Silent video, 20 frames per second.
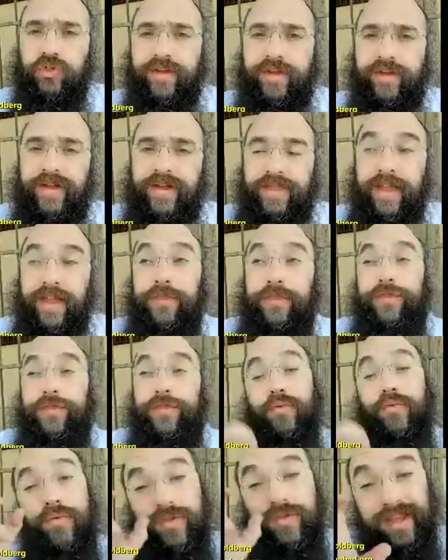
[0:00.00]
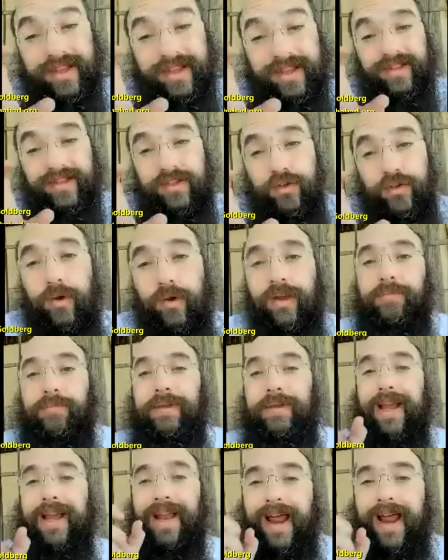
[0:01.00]
that through this you can be
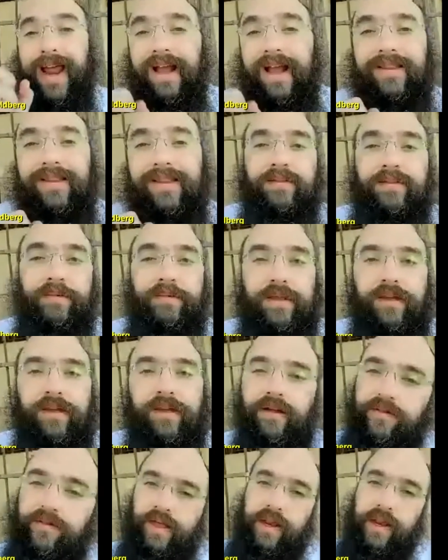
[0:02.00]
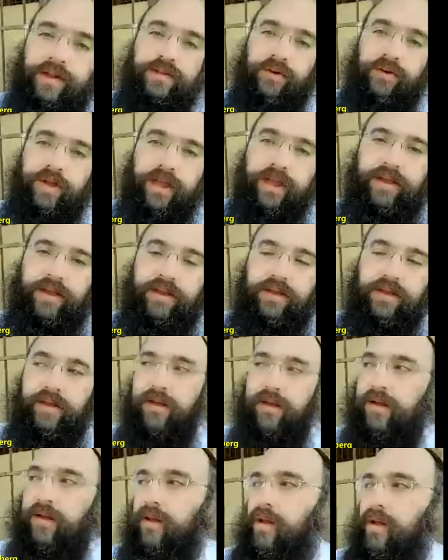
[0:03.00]
connected to me, then it's okay.
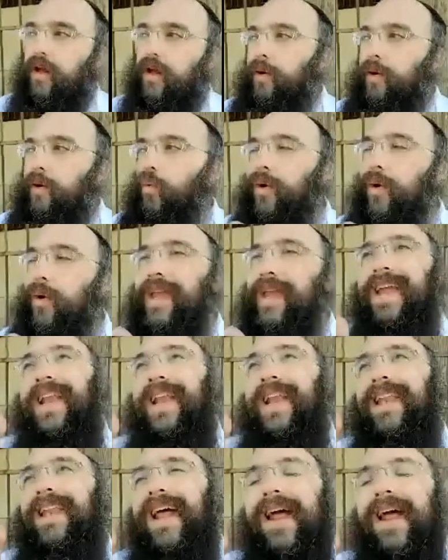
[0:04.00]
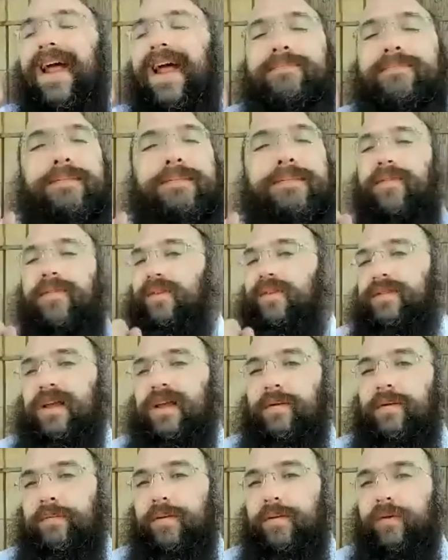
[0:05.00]
But we cannot make this up.
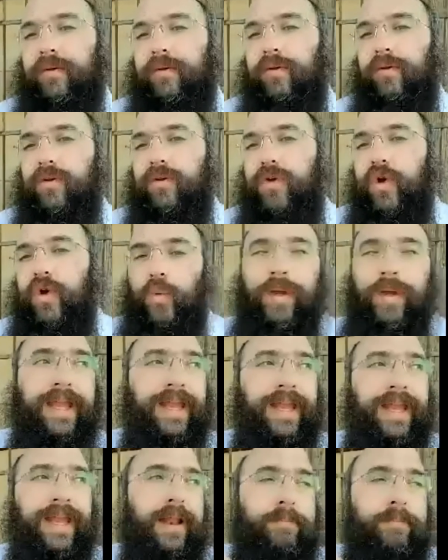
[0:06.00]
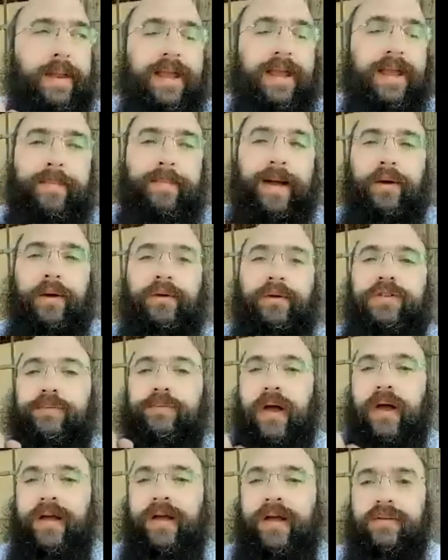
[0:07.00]
We cannot make up how it's
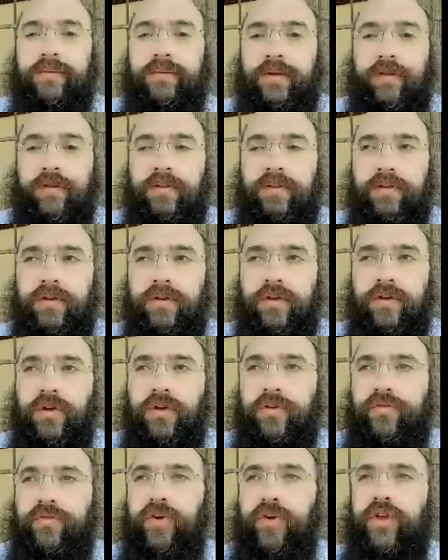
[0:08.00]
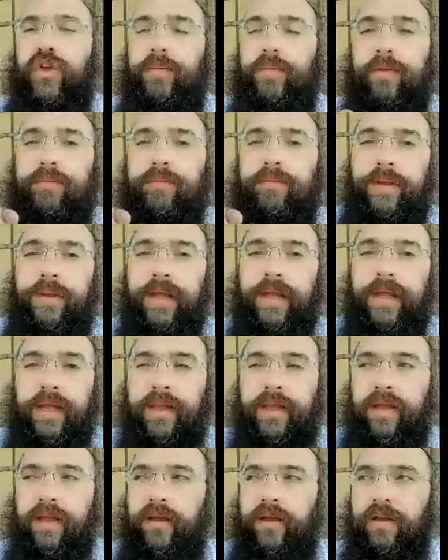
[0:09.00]
possible for a human
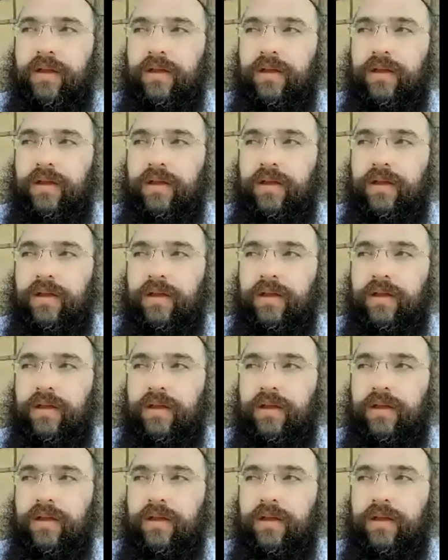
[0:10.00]
being